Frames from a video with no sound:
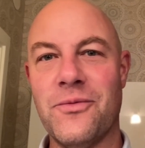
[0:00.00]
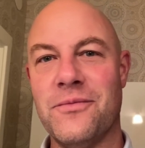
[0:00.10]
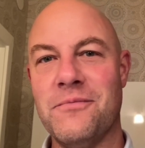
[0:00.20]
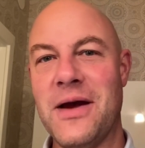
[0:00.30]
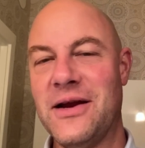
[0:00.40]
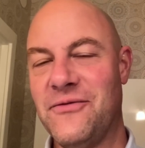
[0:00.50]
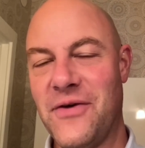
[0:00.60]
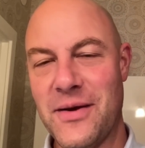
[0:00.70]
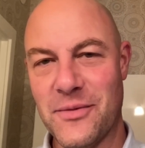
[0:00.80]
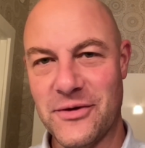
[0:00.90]
made
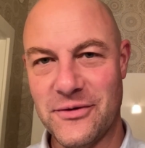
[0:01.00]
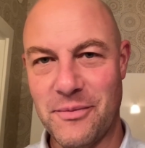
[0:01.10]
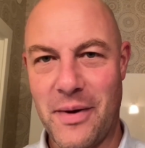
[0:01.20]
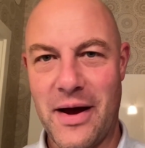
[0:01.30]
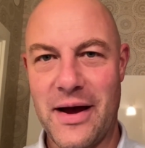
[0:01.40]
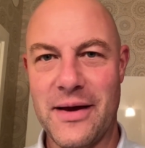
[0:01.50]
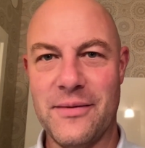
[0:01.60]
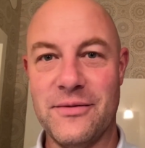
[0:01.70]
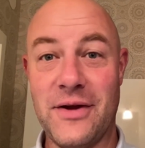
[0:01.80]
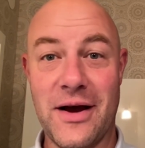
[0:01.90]
famous by
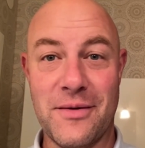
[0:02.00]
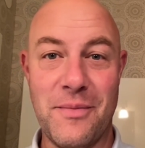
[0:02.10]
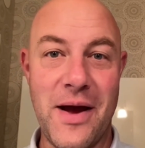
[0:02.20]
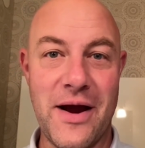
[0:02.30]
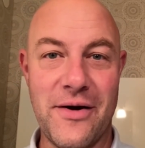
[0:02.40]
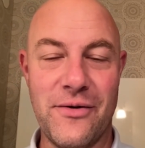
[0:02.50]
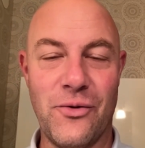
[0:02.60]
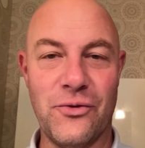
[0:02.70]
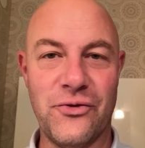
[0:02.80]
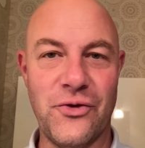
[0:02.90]
Doug Bear,
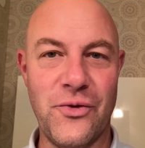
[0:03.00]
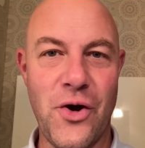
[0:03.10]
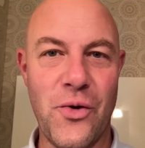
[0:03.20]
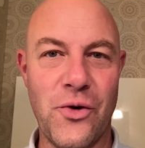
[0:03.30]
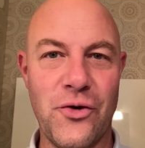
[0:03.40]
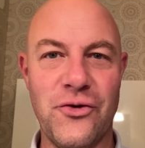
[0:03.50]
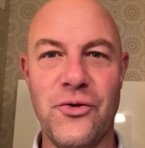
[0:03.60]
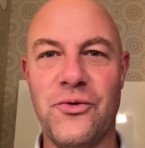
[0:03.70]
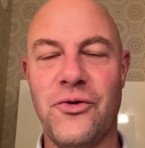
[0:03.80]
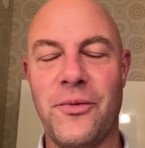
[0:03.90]
also known on
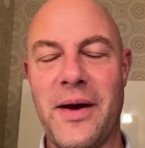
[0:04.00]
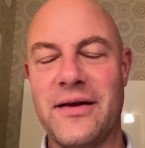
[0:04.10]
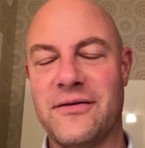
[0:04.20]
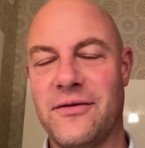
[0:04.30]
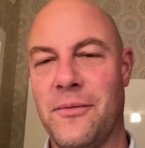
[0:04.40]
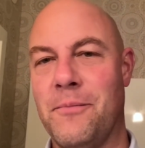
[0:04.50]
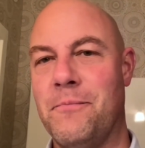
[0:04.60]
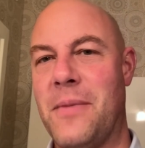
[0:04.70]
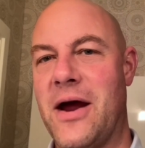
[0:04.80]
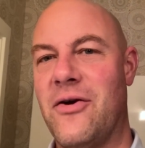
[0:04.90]
YouTube as the
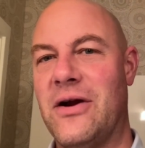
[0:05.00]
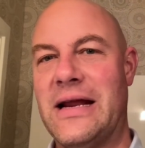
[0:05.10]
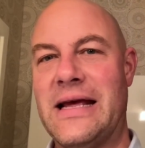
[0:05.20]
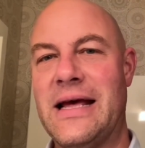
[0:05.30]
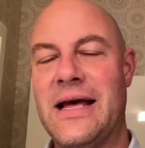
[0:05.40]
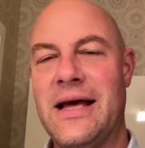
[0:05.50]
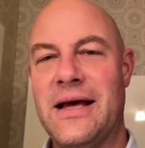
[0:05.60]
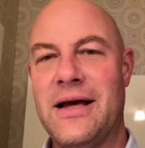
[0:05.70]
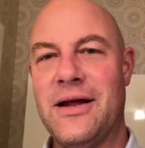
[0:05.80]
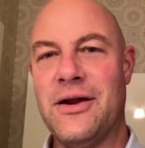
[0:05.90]
Barely
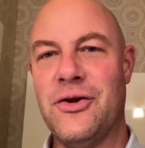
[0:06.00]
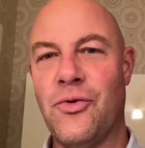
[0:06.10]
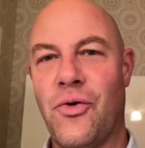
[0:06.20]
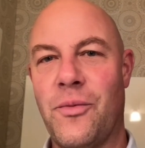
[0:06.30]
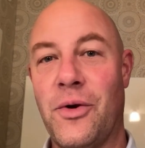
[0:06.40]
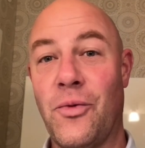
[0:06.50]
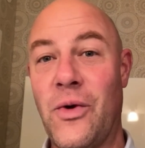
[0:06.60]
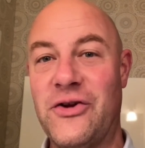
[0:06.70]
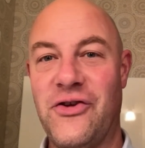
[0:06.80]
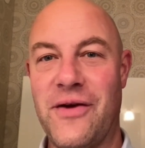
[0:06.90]
Normal
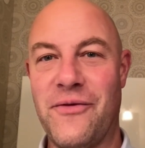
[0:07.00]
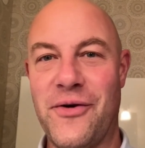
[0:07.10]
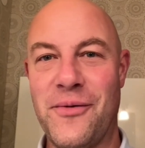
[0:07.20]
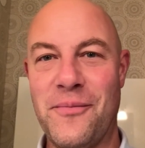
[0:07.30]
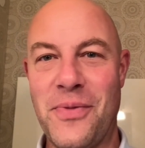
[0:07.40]
Wet Shaver.